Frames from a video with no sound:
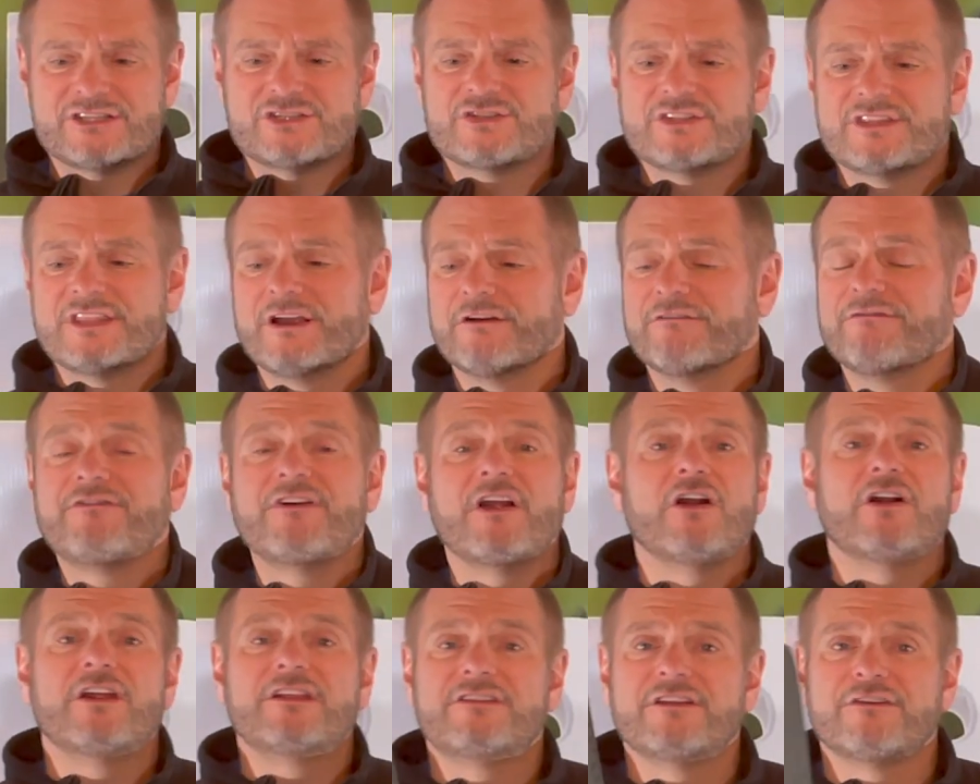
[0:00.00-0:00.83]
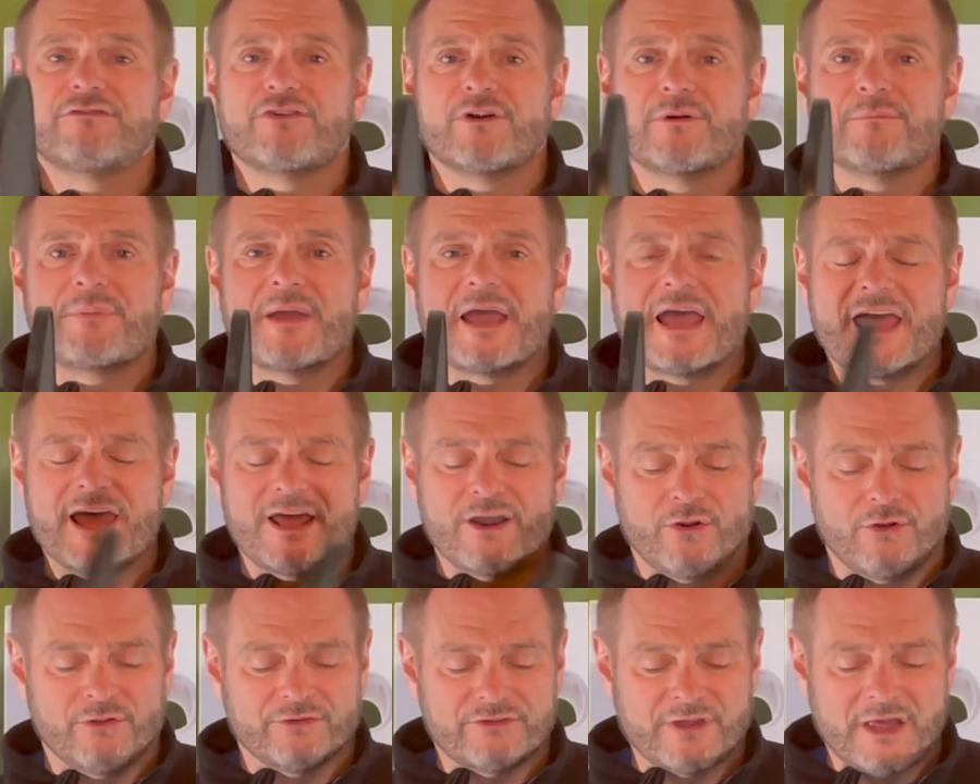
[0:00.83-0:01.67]
They're very different
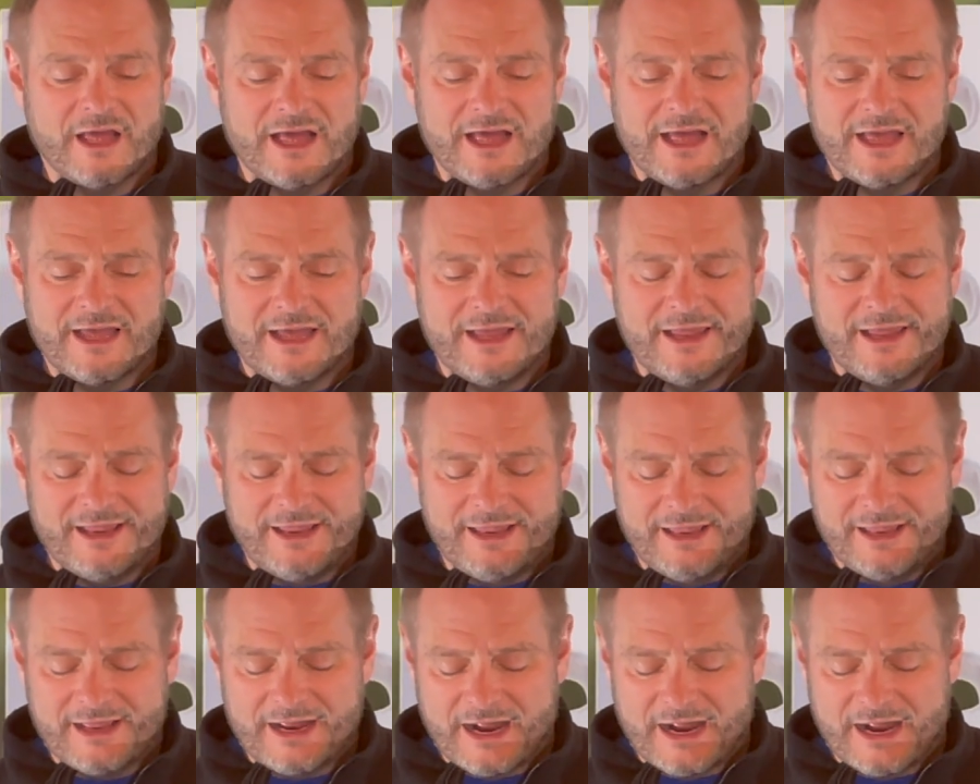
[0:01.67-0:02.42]
paddles. I